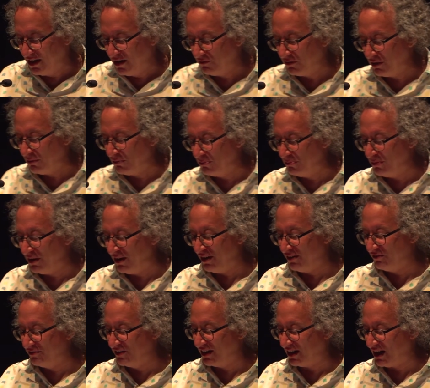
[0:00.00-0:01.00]
from
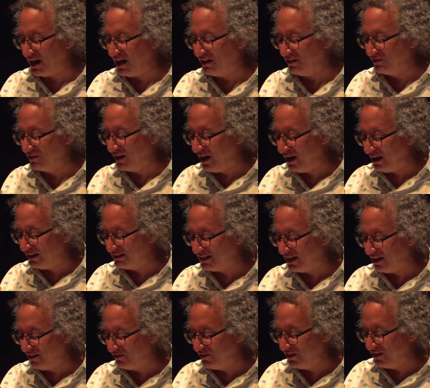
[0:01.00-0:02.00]
above in a kind of God's
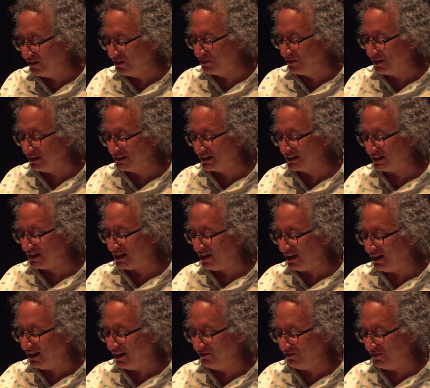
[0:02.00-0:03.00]
eye view as a
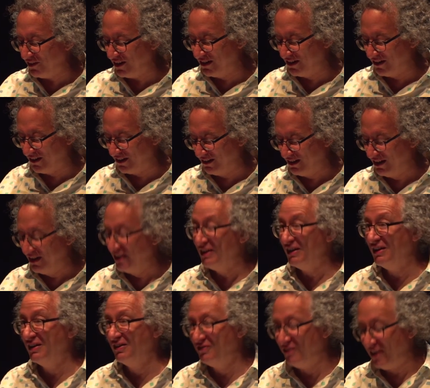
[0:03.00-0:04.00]
tiny figure
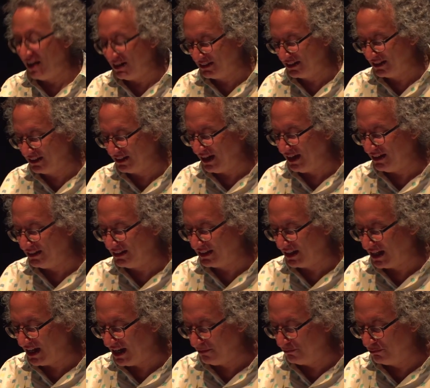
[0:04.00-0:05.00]
in a vast
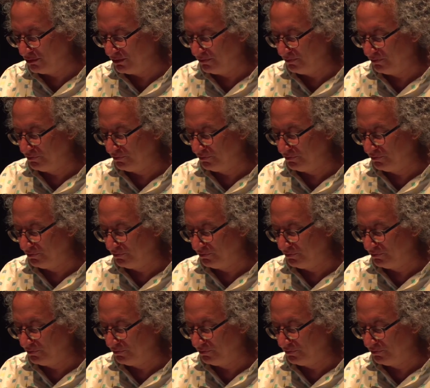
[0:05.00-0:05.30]
landscape.